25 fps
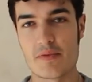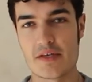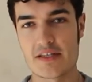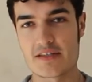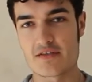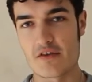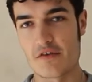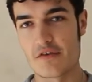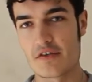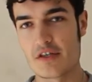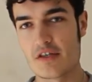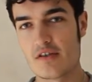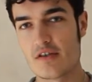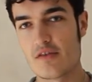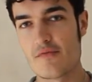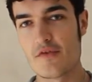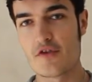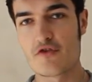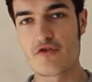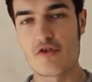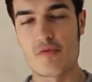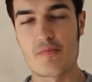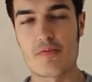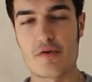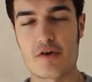bids on the
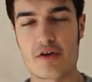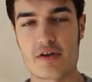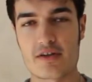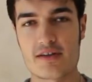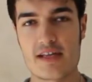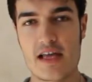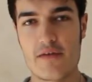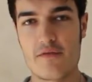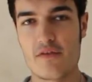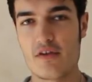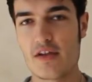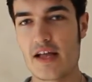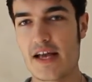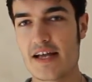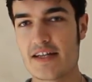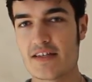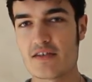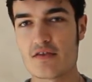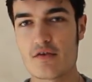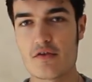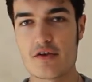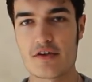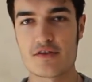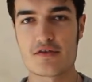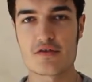individual product level and
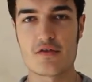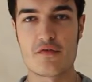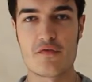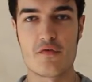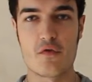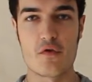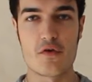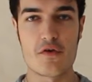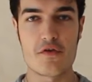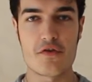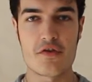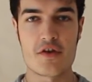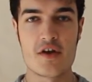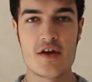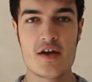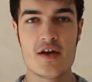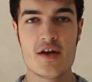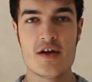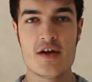so on and so forth.